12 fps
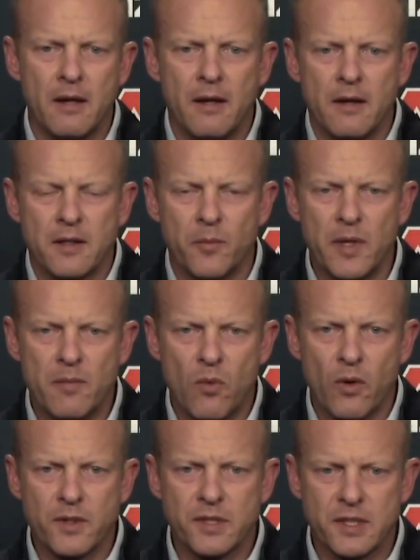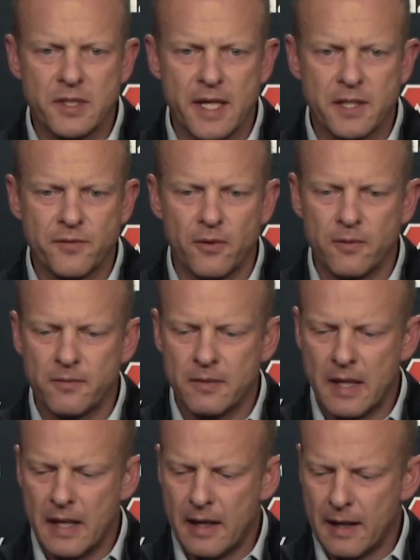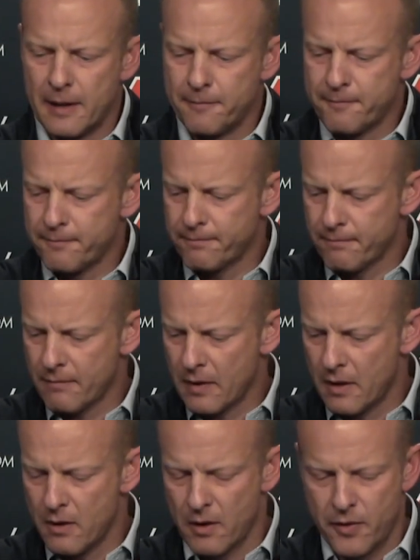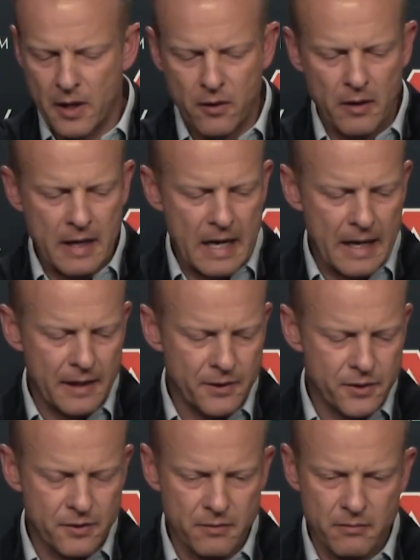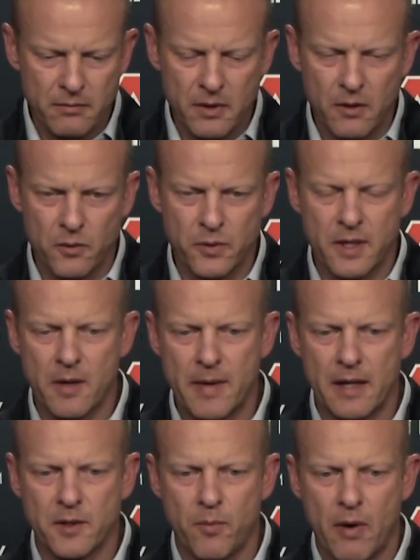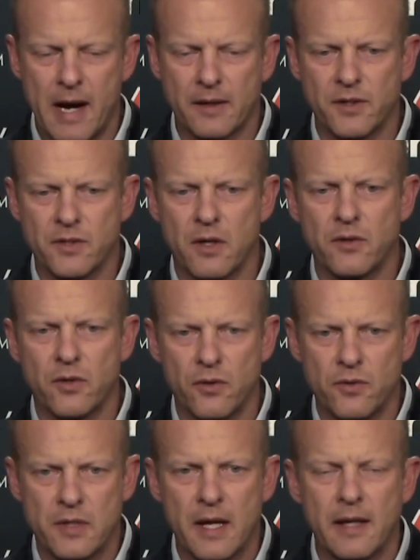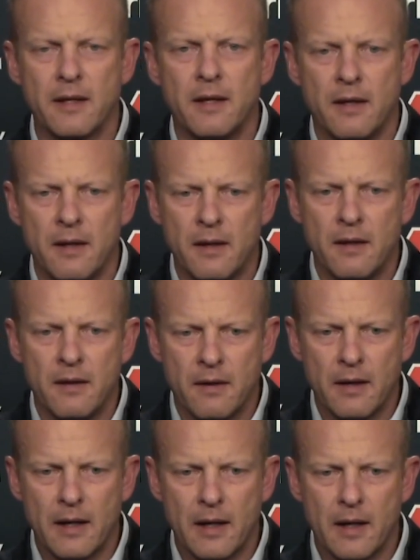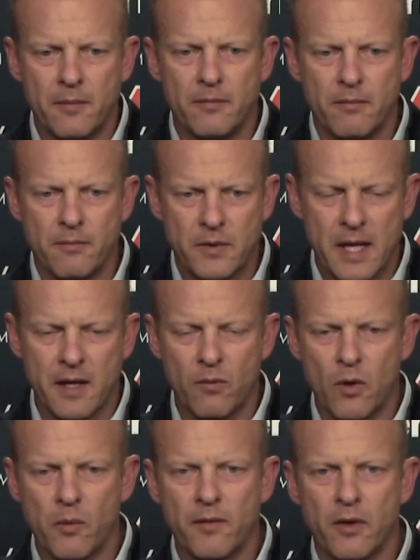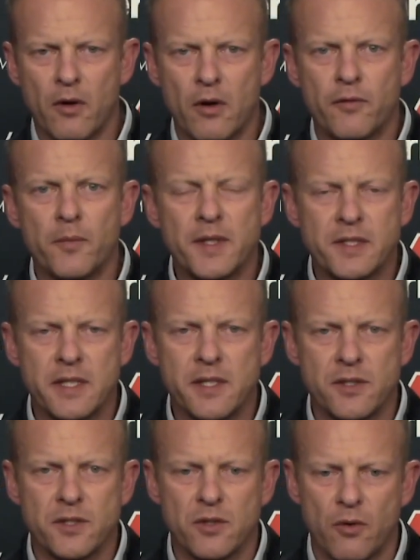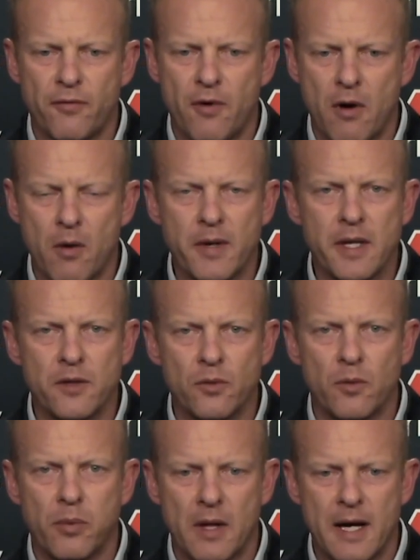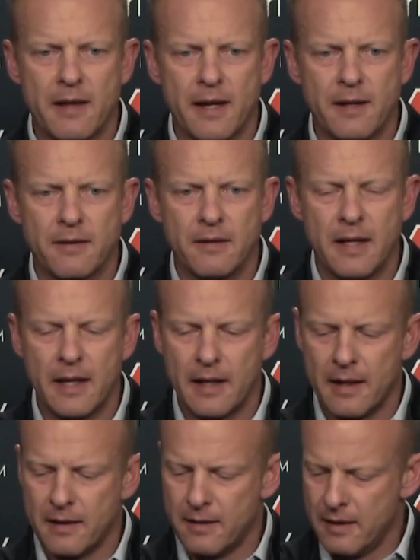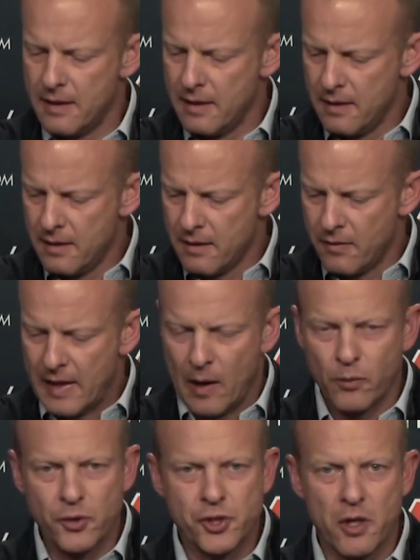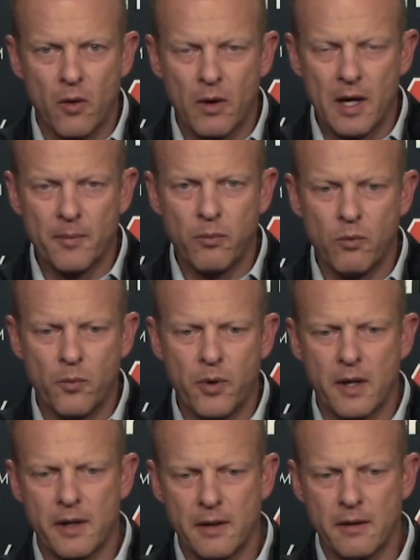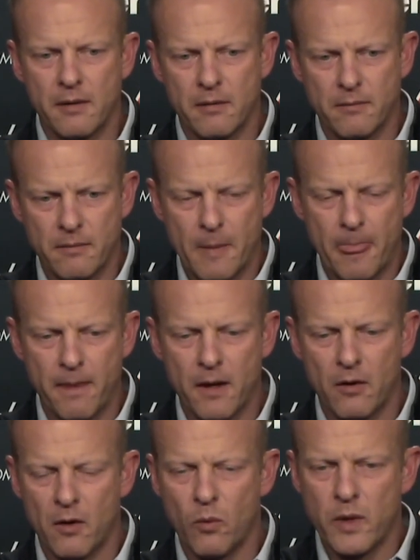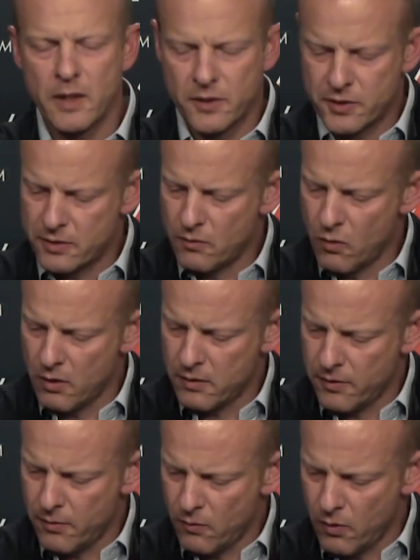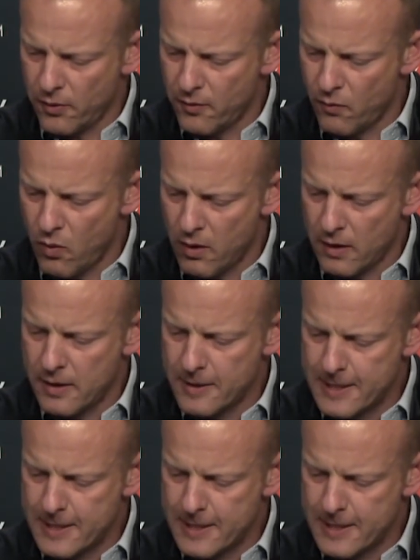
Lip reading: to be more successful. And, you know, I think our guys, you know, as we come out to practice on Tuesday, taking what we've learned from the season so far, we need to apply that. And that will show up. We'll put in, you know, a week's worth of work